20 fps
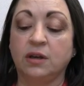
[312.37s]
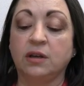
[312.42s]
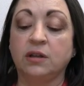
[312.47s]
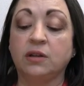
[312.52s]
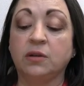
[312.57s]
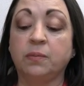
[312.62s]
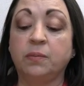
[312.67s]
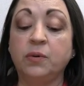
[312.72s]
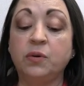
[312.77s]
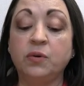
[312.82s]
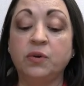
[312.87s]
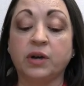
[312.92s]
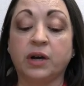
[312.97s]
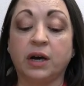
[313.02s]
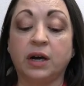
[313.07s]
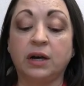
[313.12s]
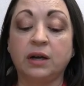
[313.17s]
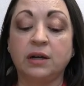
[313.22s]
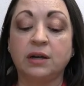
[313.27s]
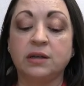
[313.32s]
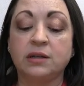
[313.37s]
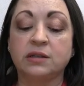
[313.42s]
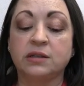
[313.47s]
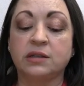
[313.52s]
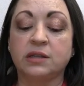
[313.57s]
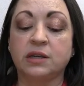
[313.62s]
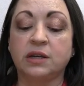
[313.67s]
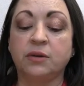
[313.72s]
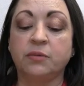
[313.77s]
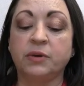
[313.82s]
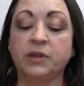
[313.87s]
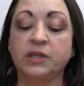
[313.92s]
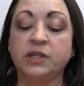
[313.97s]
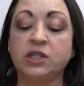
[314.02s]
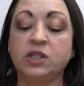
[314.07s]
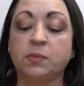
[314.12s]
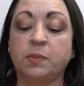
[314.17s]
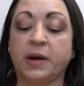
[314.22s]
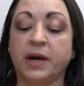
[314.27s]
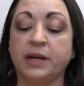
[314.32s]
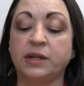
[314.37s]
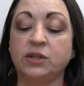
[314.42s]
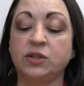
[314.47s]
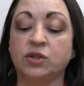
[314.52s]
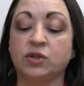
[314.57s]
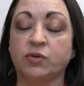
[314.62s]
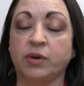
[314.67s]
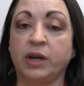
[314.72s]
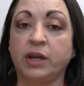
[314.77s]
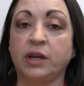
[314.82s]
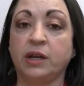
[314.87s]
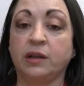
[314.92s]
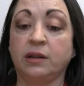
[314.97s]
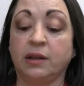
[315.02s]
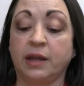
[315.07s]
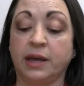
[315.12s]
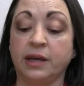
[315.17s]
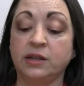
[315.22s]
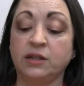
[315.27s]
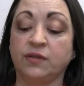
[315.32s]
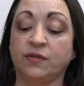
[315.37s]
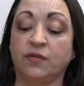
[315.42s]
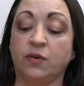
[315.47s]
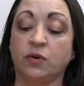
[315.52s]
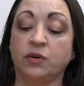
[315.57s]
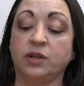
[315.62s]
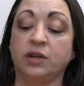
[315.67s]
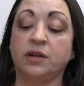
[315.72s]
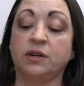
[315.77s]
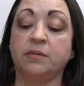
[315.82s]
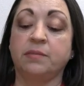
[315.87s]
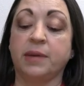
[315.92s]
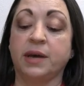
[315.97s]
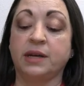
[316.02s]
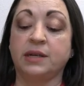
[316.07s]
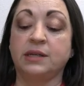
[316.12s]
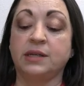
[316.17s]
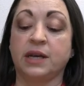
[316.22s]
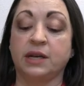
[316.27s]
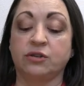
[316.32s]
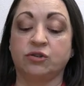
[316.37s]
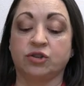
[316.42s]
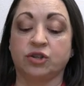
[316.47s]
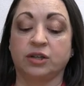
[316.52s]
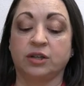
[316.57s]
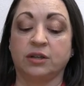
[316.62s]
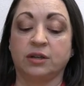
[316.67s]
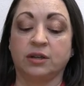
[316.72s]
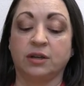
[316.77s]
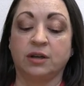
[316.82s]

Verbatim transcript: the Buddha sitting with his spine straight and legs folded in meditation.